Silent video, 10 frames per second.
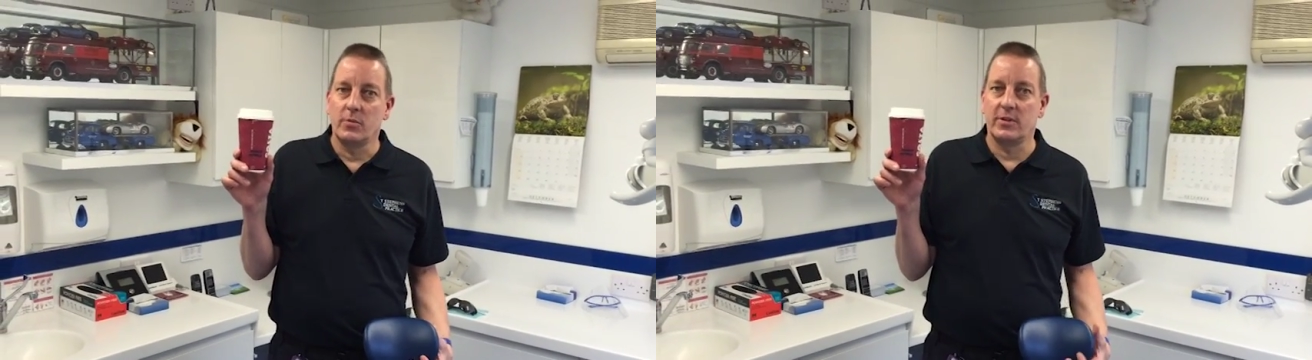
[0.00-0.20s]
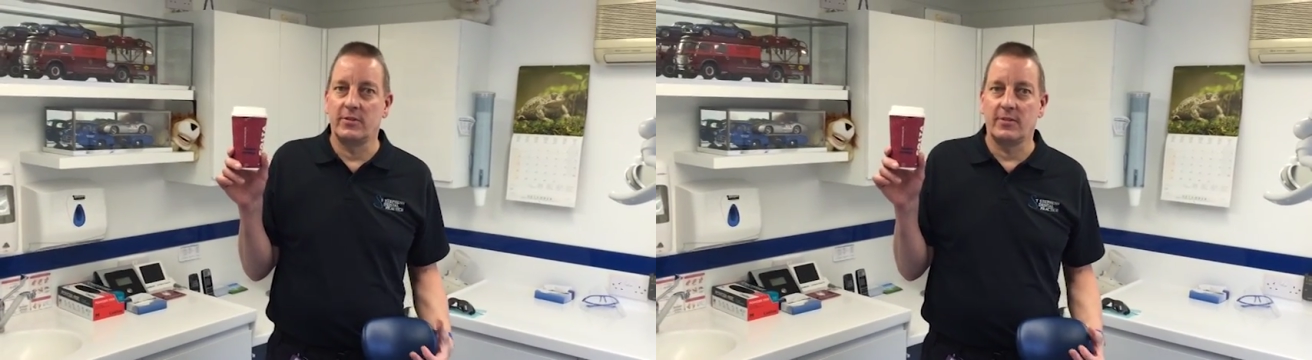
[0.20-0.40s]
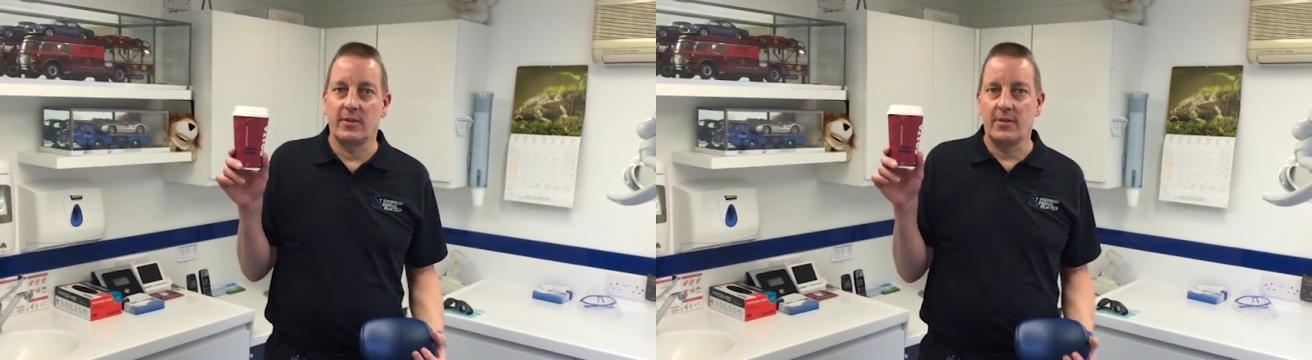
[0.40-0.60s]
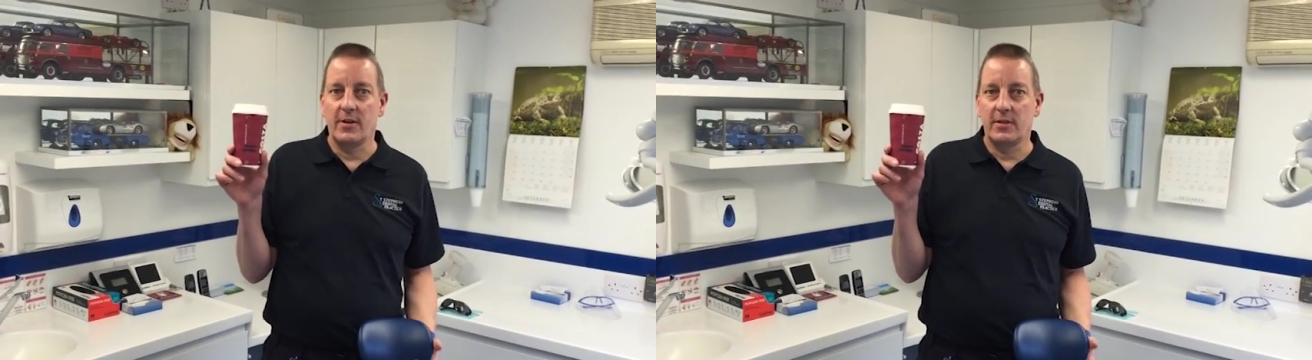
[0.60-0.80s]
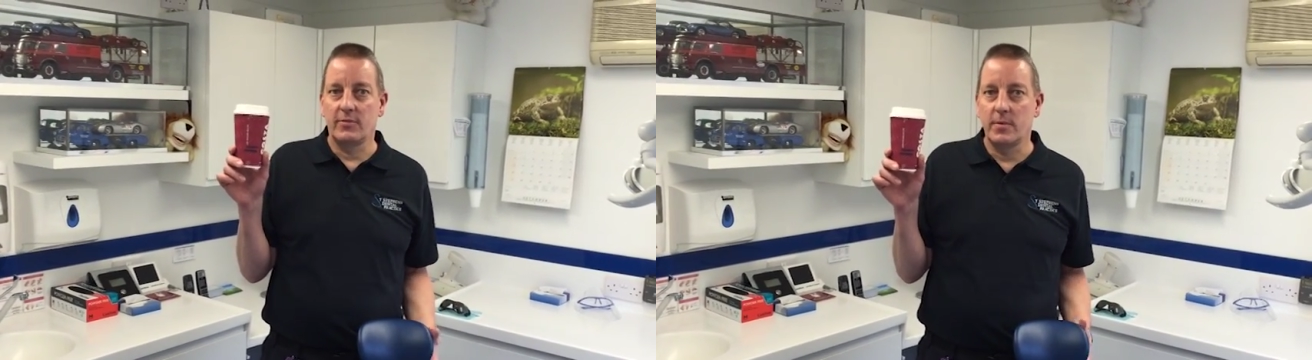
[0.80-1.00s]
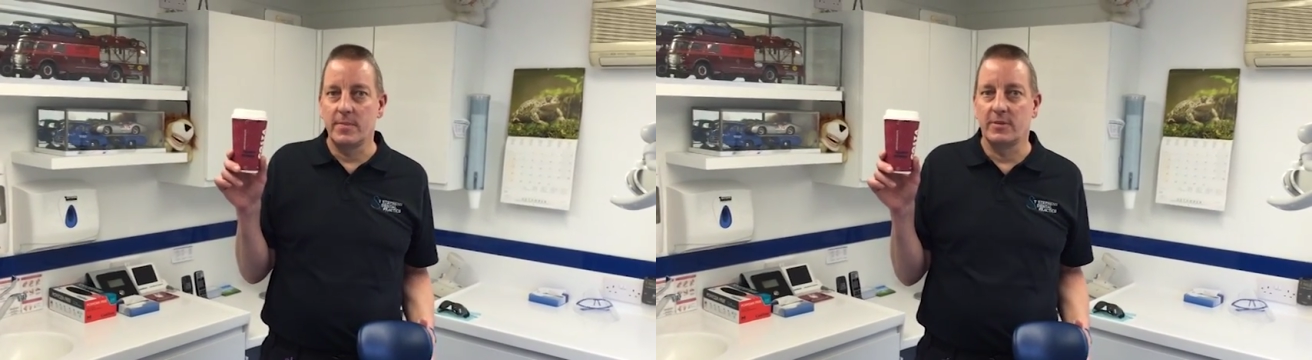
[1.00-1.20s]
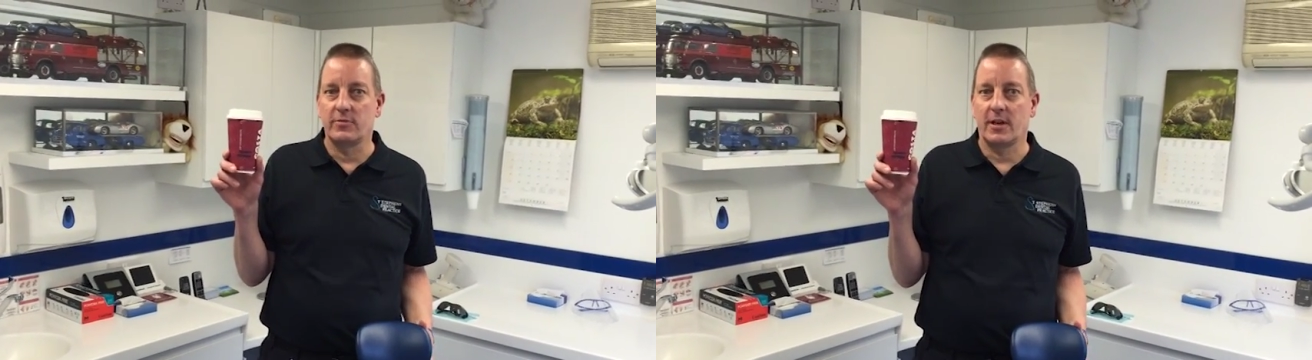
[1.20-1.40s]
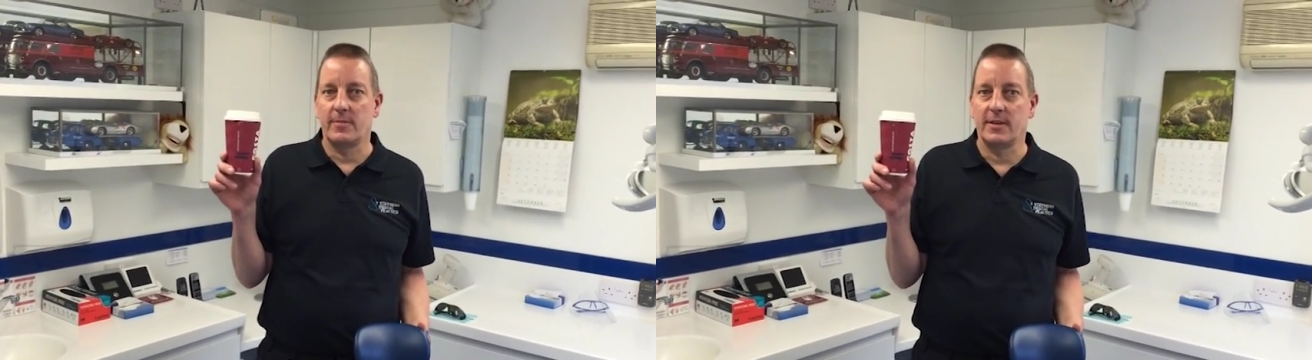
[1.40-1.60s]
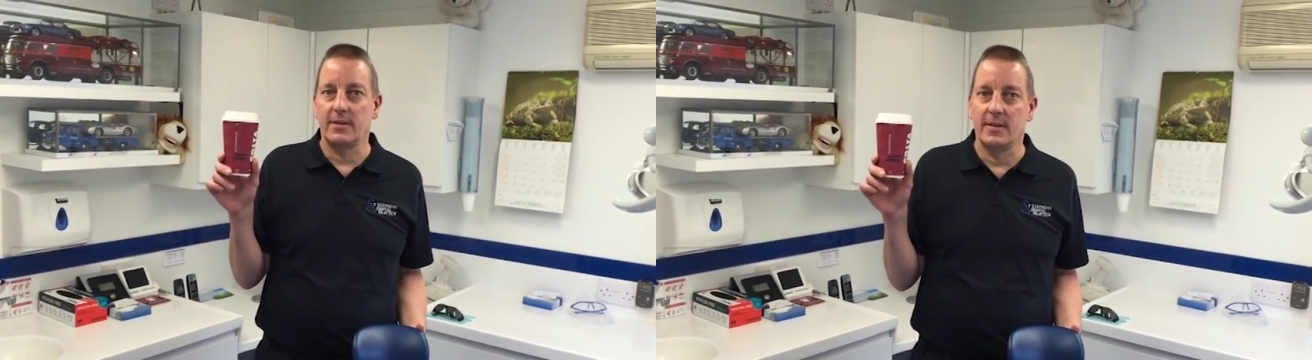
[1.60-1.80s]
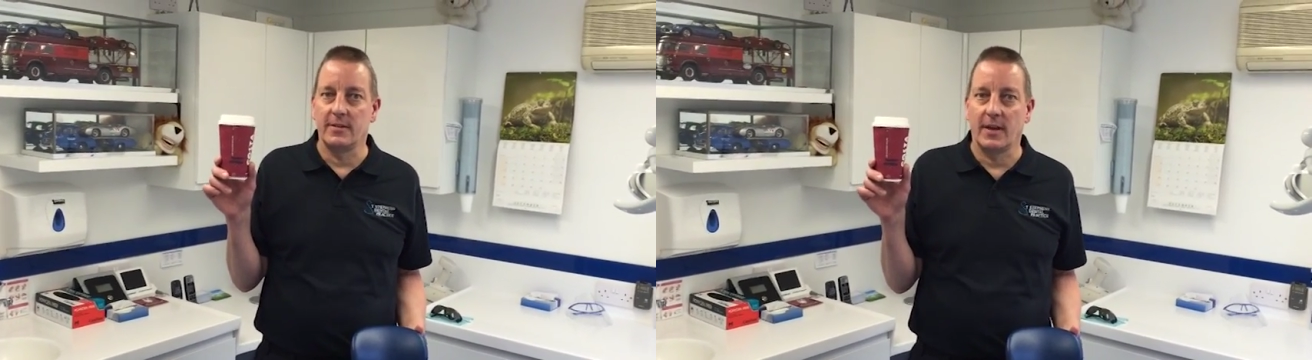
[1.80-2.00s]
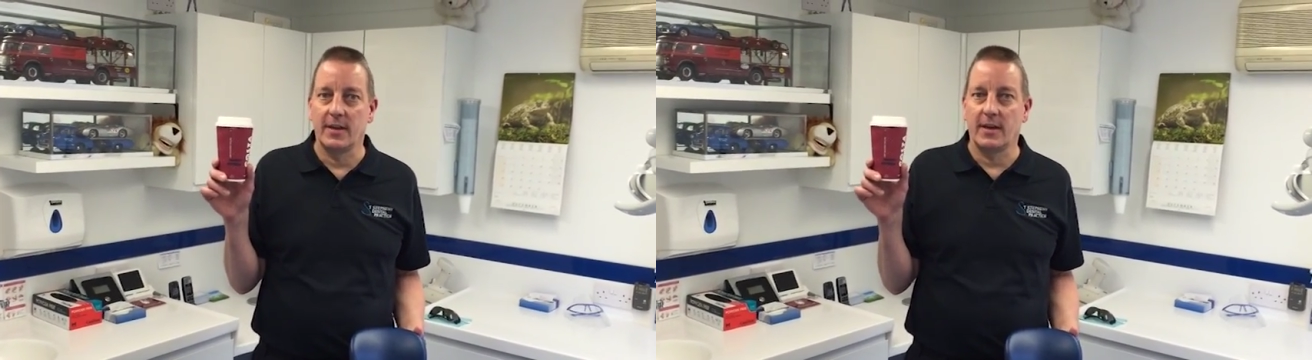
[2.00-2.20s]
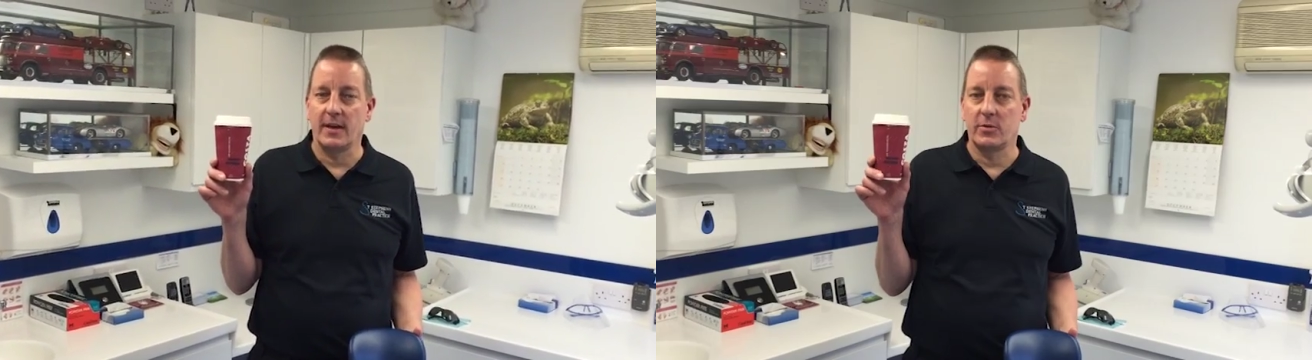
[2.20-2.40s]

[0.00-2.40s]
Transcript: which is 1/3 of a woman's recommended intake